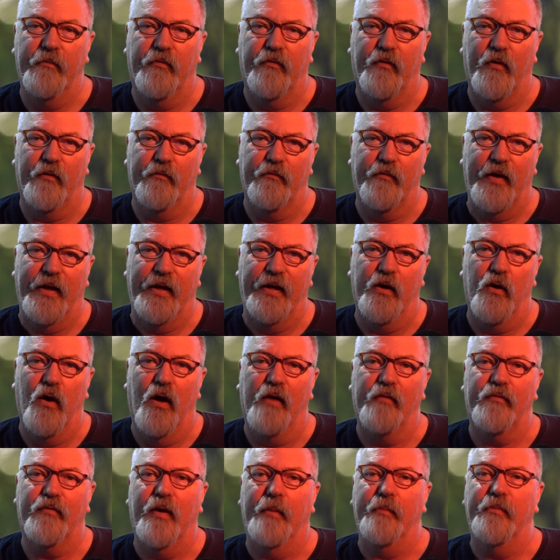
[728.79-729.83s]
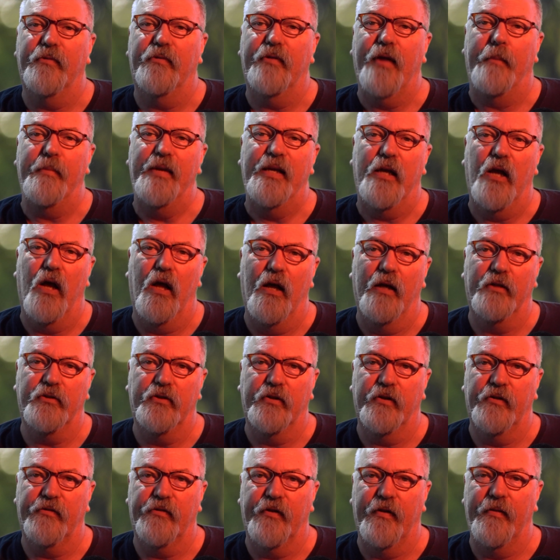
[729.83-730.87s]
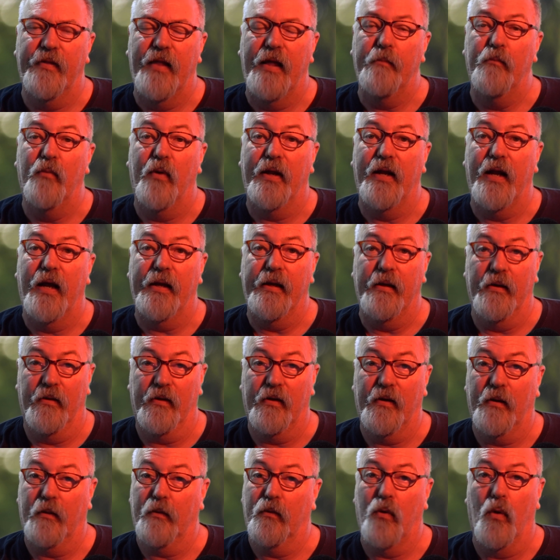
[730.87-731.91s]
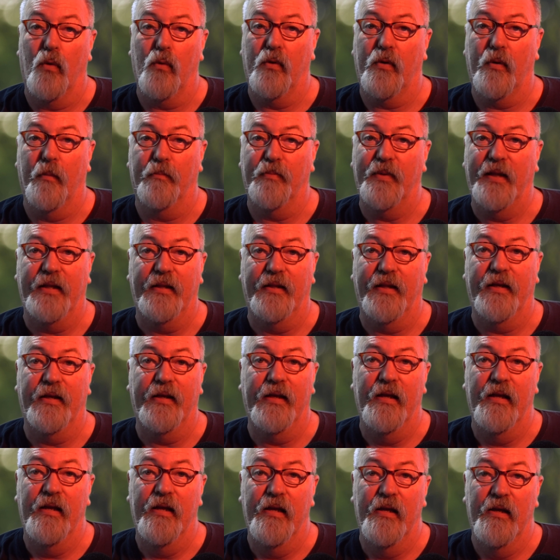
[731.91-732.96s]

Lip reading: fading off, I'm semi-conscious, and then when I go completely